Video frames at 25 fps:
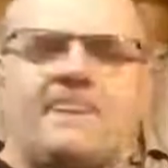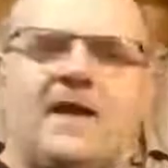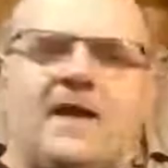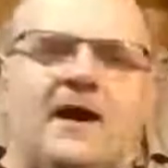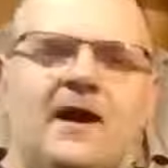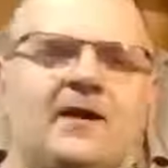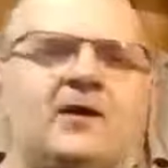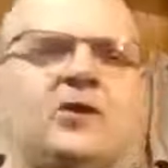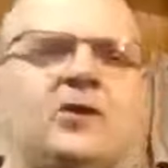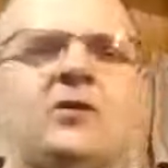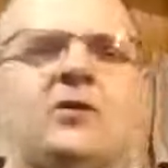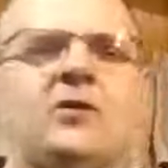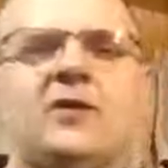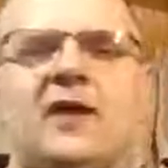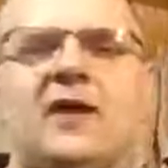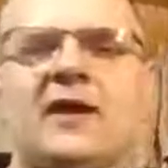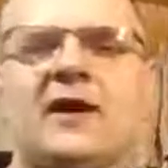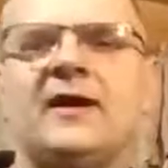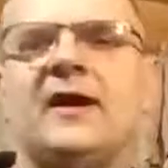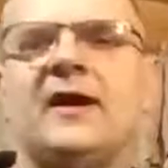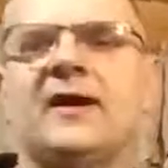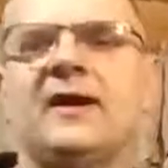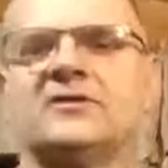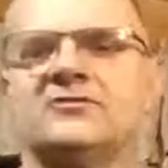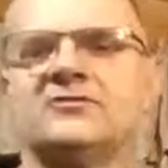I can go and I
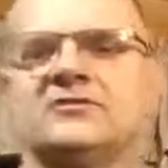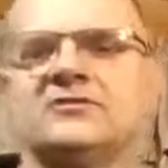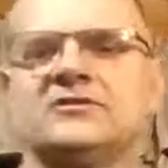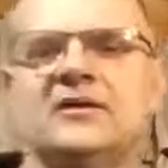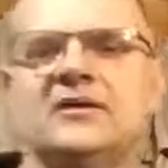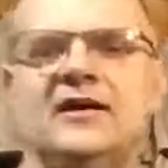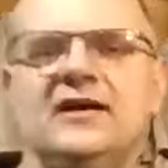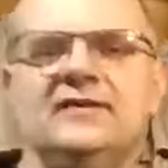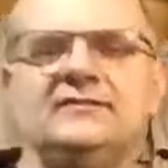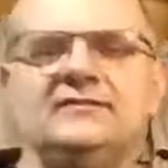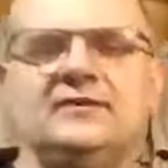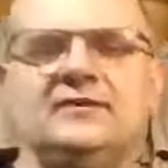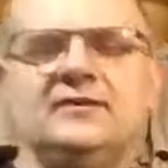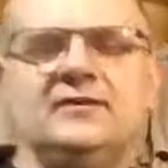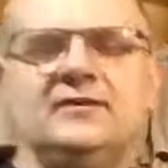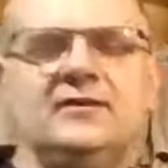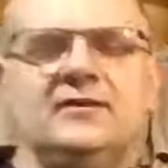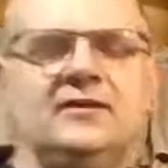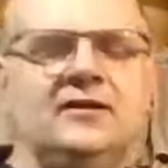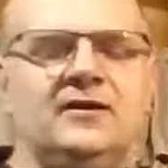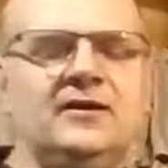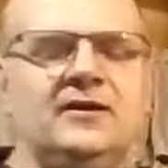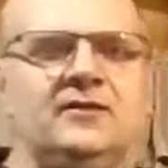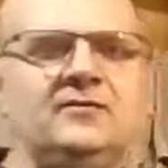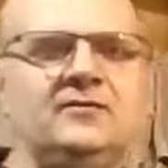can exercise it
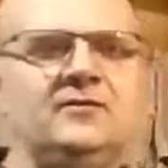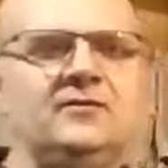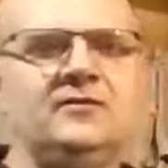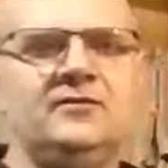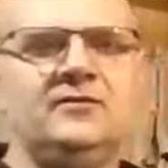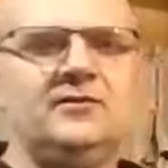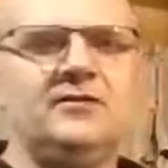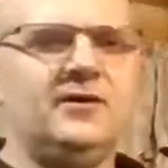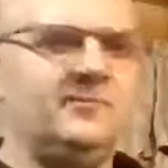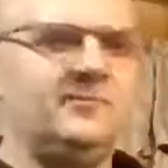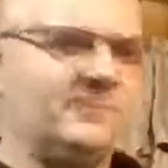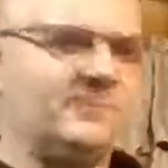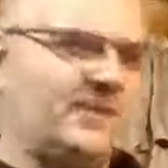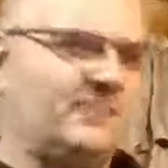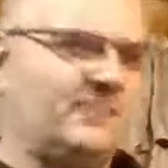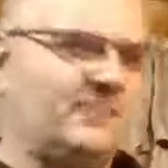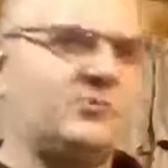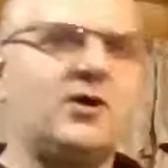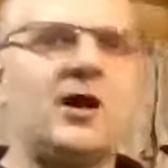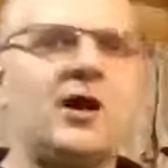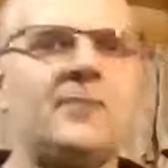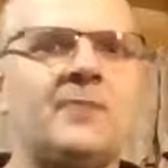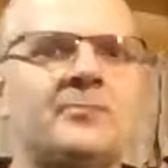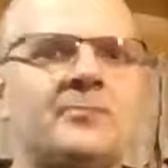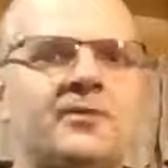in the, in my
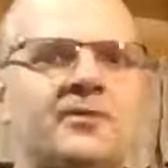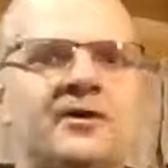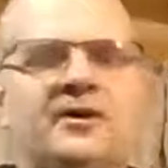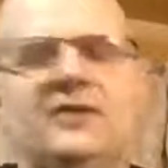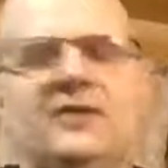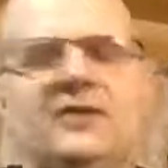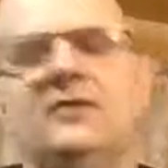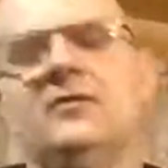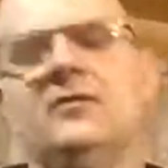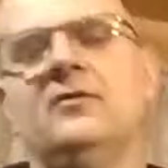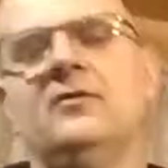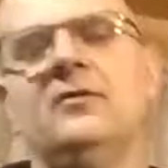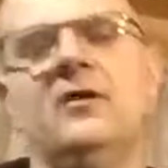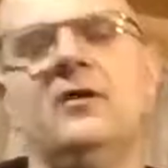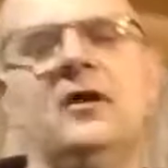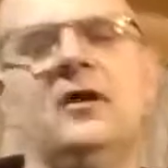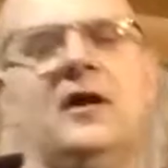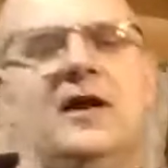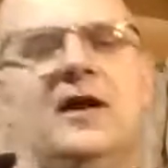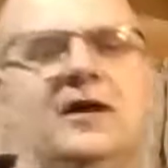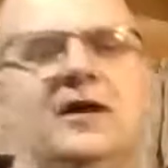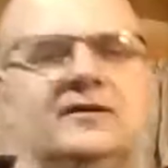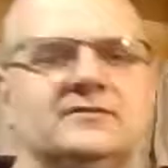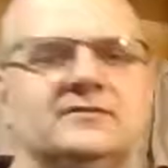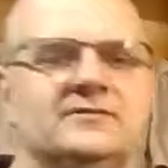property here
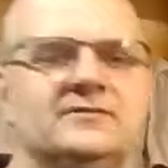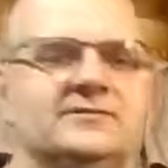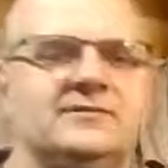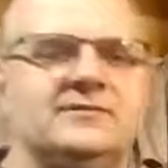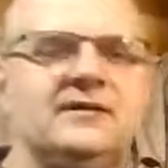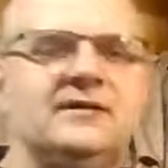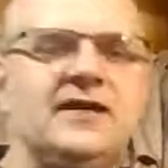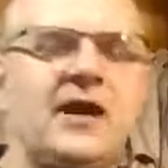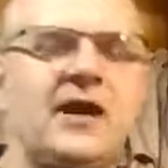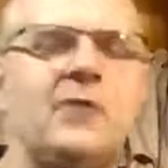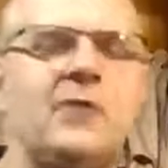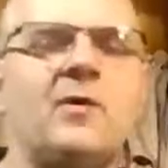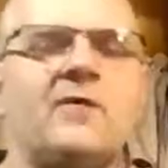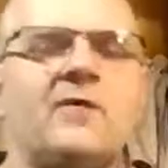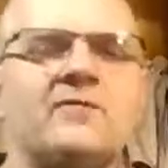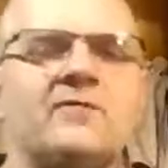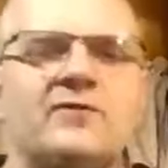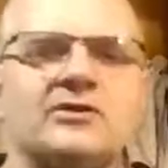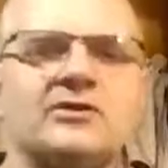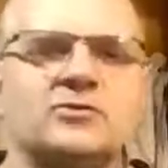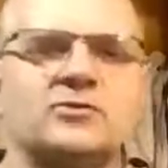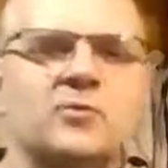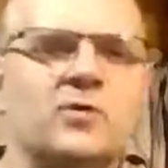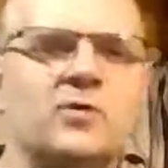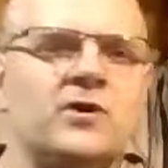and see how
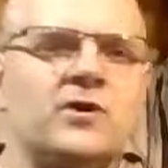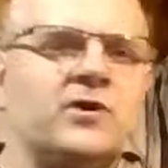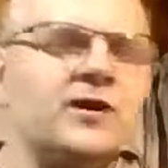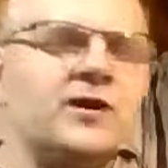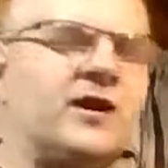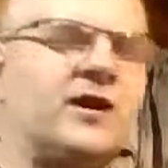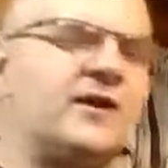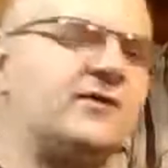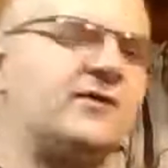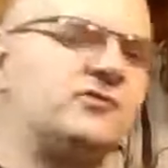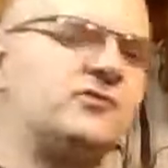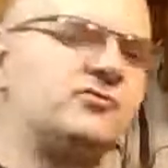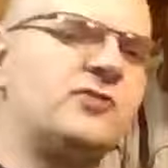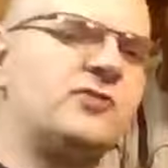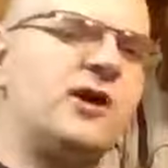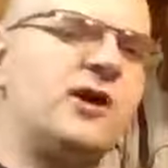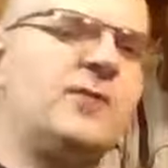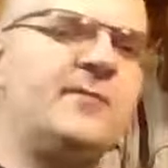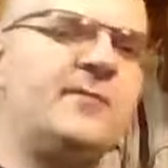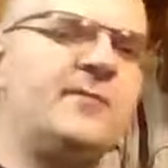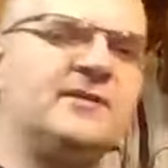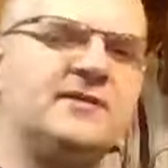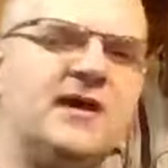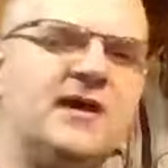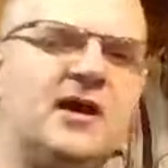everything's working. I can try
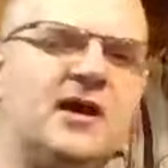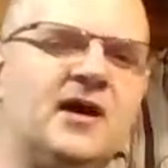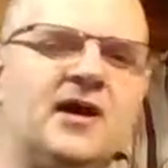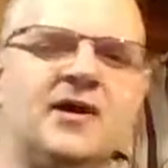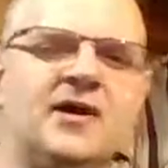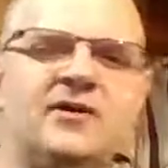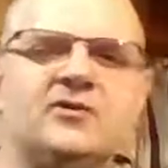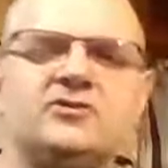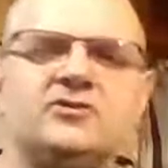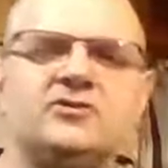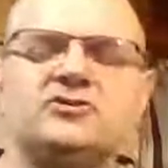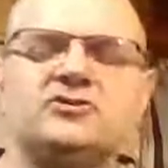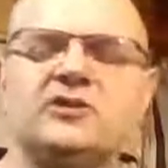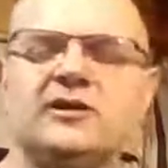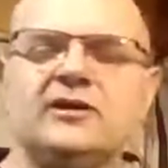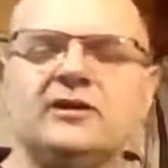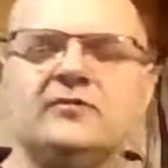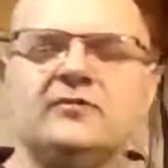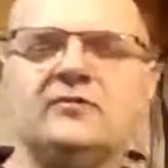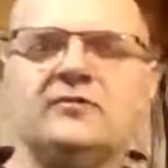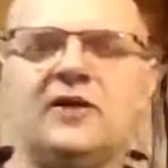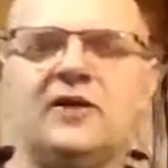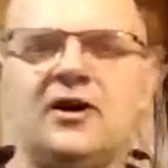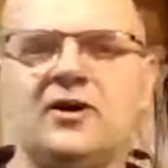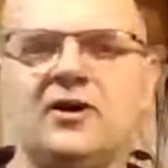out my tires, check
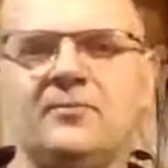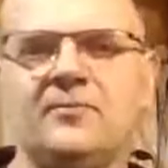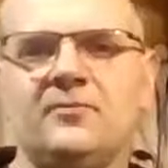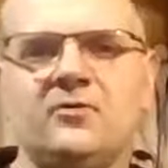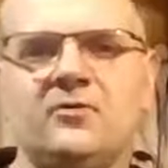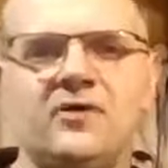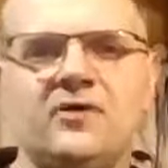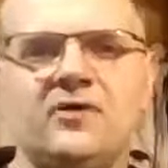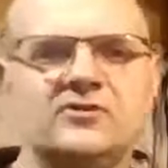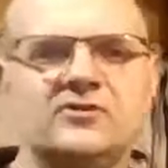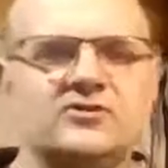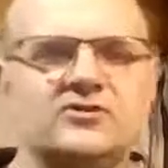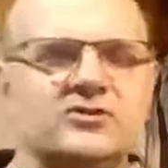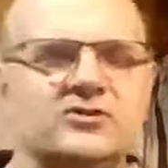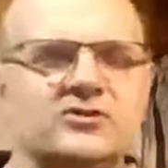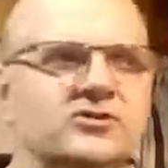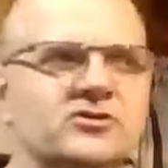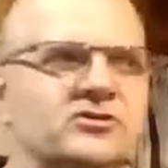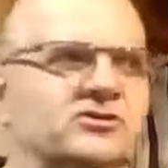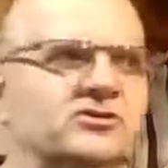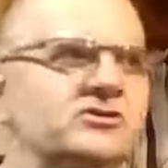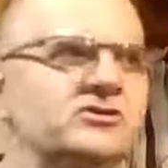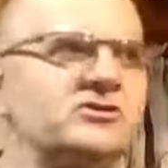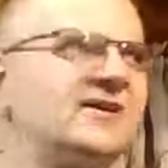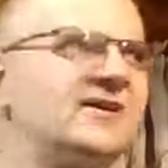out tire
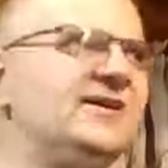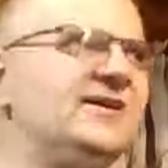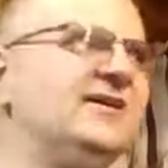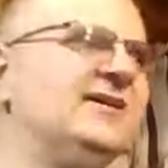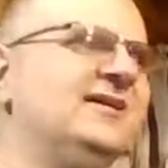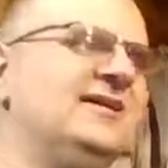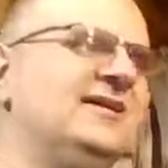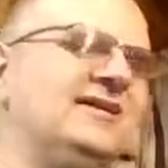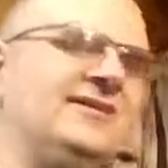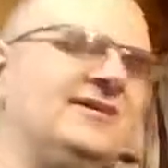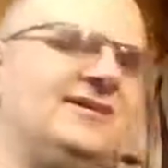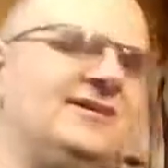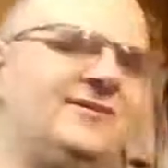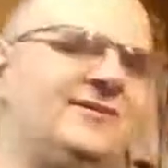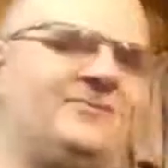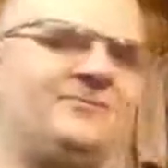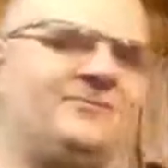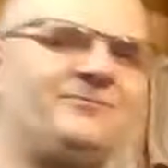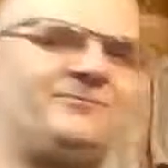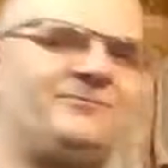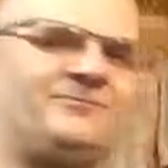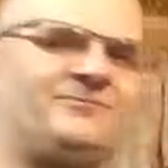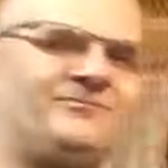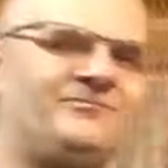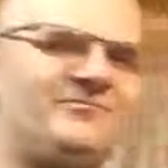pressures. Um,
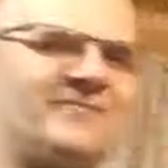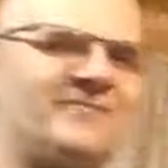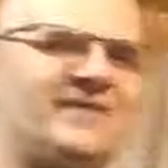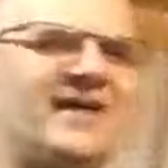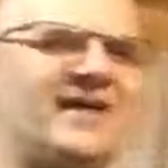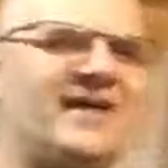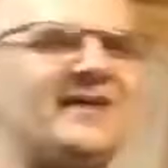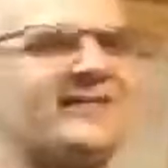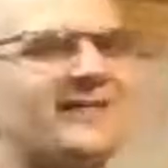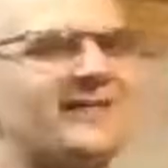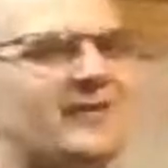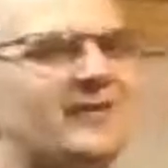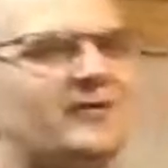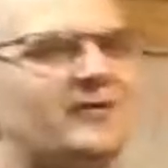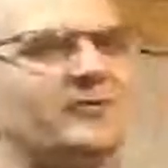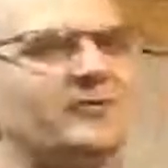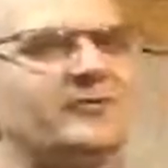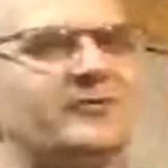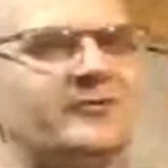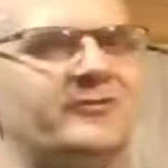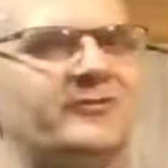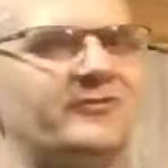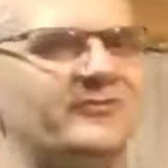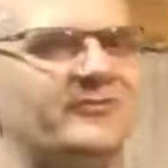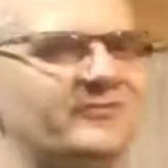that that
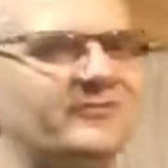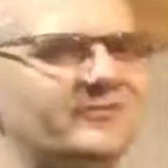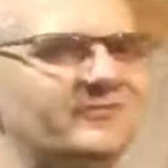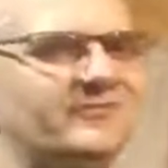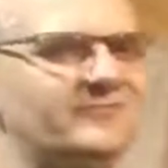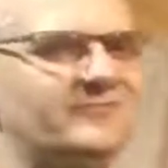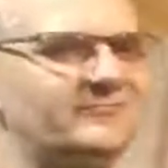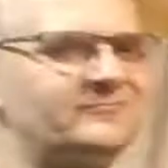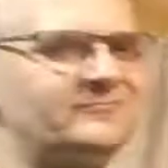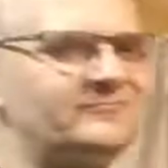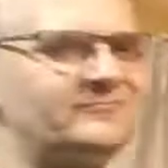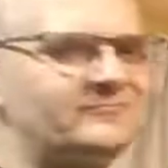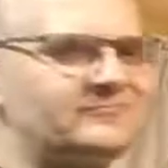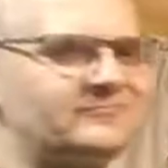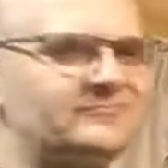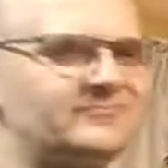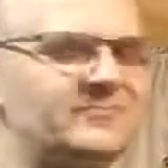goes a little